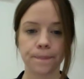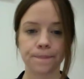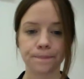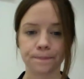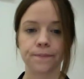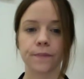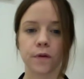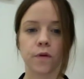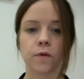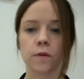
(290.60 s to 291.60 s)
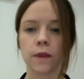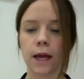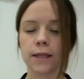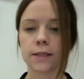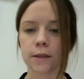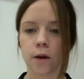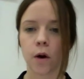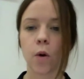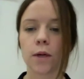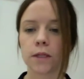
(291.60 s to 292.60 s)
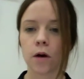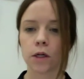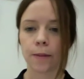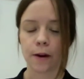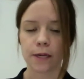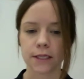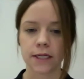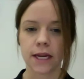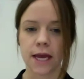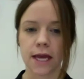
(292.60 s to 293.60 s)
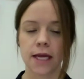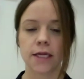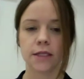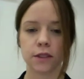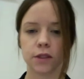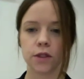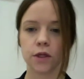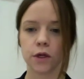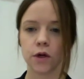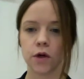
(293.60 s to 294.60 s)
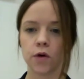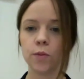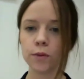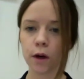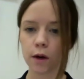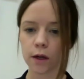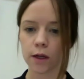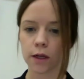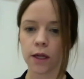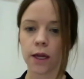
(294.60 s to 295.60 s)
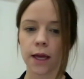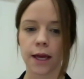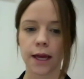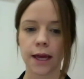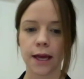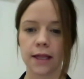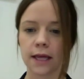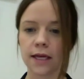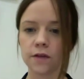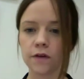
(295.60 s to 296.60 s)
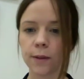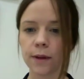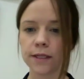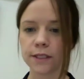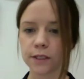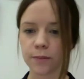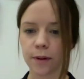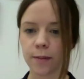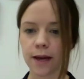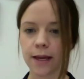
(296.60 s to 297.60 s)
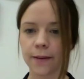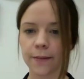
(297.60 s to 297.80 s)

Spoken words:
So that's all we talked about in today's group talk. And thanks very much. Bye-bye.